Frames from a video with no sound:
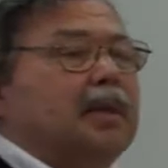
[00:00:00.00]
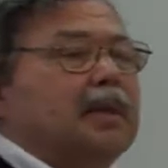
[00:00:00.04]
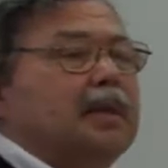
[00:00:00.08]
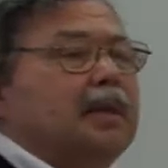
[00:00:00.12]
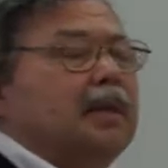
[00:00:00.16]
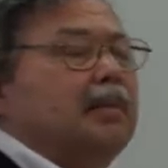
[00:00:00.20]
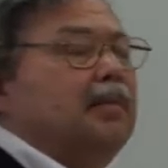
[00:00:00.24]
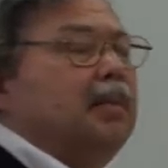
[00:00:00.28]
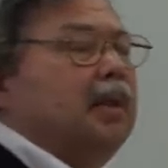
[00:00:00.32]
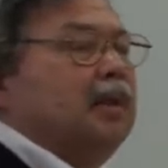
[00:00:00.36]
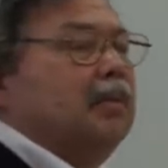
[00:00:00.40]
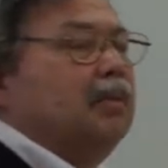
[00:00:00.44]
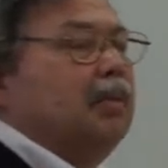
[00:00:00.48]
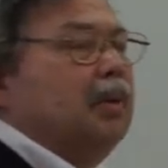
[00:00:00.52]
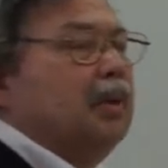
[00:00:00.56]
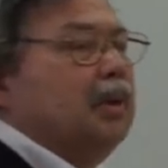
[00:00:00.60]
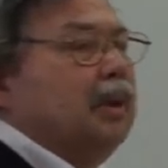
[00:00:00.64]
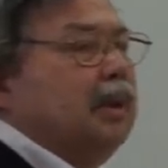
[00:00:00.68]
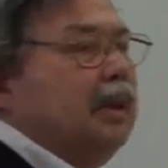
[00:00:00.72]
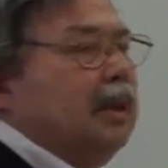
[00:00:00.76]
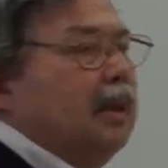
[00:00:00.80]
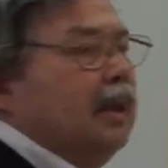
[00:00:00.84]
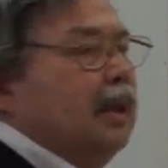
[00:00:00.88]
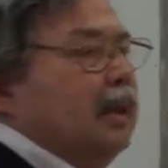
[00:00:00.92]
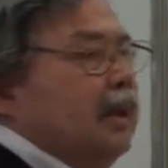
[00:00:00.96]
as the mean
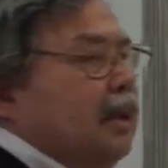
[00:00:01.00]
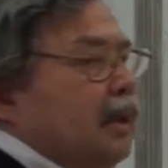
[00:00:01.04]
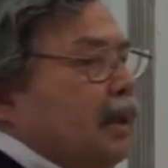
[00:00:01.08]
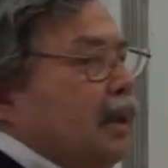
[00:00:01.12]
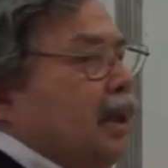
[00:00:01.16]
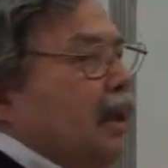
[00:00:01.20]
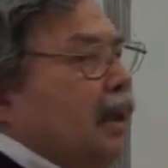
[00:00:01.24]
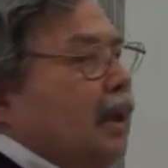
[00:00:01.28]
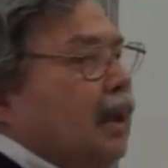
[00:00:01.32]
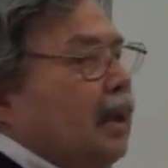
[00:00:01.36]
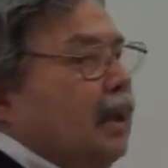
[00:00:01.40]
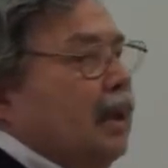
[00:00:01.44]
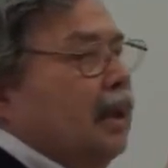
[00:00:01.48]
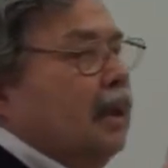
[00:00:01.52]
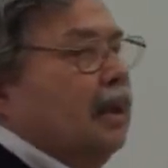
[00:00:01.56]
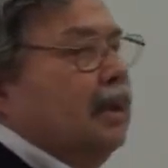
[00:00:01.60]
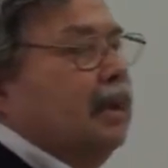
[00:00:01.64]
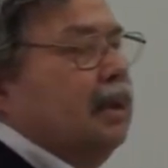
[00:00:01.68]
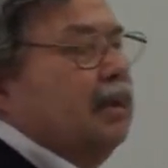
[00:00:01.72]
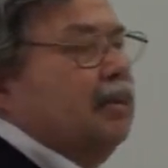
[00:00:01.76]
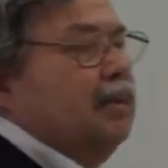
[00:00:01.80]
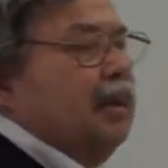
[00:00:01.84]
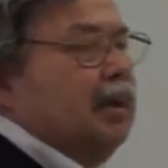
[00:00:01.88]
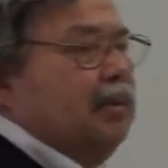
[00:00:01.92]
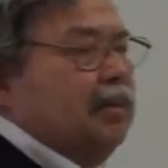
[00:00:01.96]
body height in
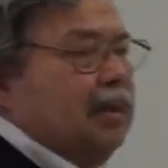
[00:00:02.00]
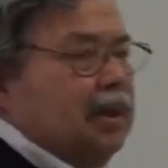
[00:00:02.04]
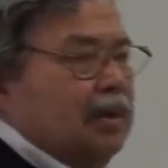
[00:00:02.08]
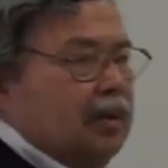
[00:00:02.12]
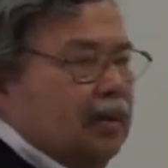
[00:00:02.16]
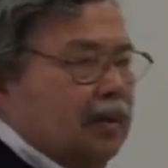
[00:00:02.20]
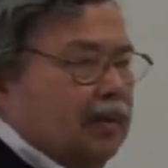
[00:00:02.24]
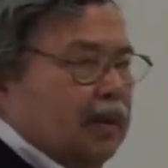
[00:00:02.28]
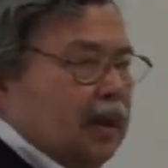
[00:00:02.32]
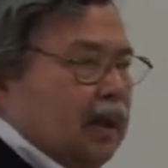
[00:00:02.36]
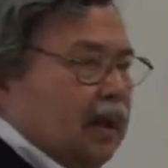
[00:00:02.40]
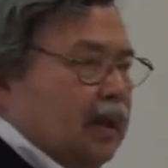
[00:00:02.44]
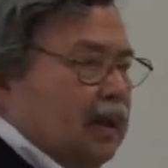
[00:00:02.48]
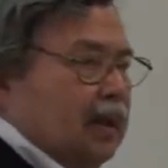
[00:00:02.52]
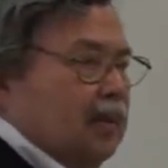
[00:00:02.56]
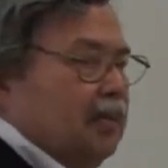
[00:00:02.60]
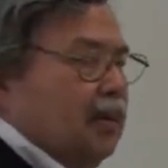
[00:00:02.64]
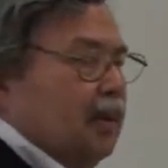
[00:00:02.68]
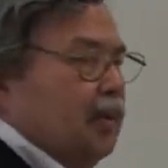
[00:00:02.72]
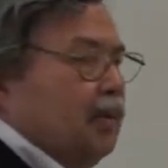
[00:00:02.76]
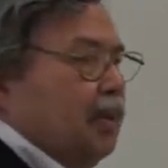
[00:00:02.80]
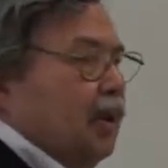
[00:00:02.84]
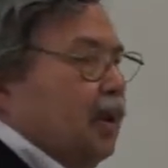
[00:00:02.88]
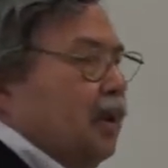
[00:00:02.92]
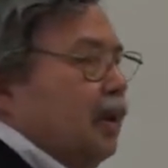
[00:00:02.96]
the members of the other
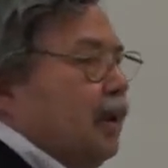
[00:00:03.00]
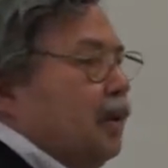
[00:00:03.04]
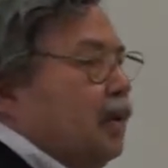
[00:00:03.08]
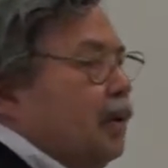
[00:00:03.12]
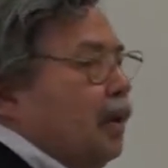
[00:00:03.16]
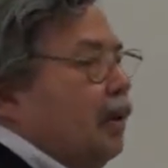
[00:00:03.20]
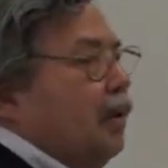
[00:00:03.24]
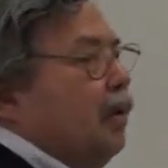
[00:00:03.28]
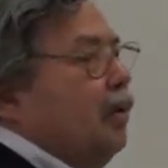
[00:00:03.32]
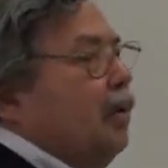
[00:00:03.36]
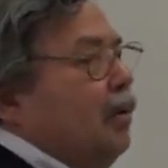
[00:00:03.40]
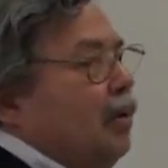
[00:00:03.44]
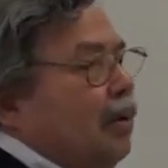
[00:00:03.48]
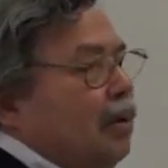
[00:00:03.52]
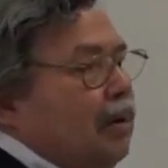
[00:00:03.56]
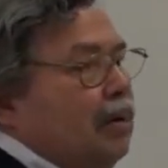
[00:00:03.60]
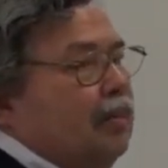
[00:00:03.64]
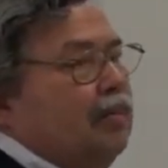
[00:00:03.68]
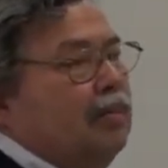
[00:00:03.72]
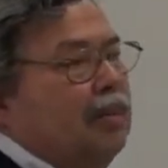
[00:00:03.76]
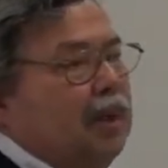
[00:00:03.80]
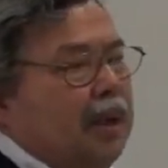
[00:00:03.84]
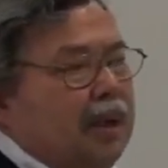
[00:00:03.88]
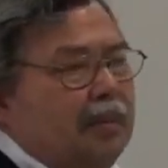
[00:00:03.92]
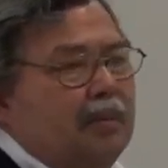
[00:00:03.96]
population, or
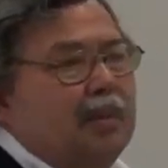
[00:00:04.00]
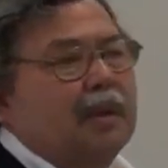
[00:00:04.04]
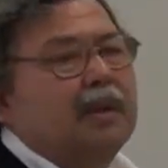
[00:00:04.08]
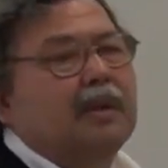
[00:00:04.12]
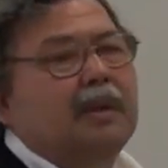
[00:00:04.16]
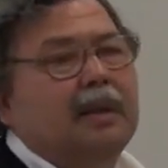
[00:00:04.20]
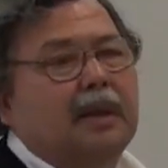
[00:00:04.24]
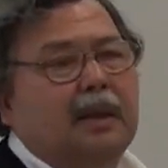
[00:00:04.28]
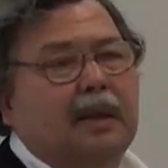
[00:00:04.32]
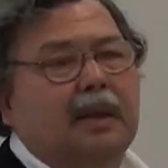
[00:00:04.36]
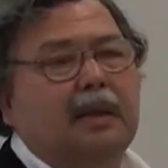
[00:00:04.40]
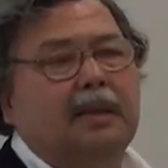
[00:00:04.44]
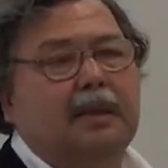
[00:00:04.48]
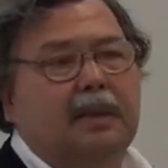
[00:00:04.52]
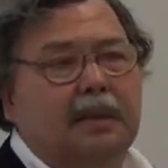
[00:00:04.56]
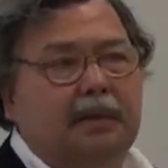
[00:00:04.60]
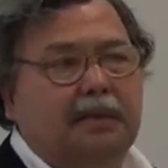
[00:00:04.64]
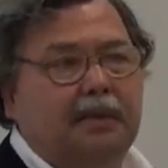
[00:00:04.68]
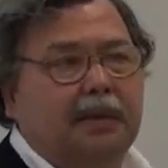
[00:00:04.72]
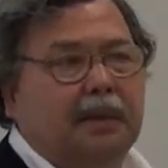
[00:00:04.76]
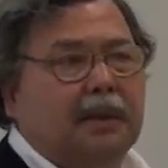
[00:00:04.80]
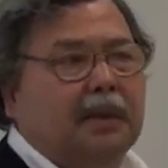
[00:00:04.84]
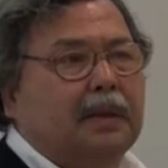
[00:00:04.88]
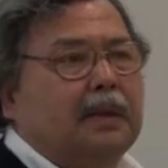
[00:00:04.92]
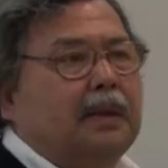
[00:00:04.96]
maybe they are
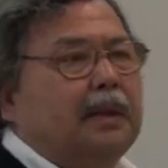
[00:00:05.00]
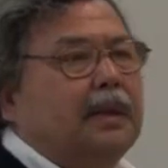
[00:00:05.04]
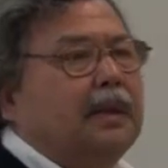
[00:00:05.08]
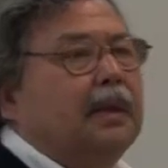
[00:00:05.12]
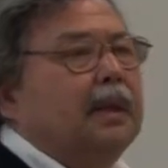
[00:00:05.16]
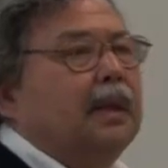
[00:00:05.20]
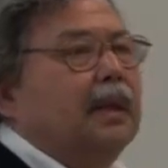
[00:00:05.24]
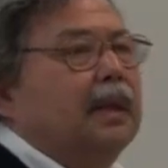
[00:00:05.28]
different?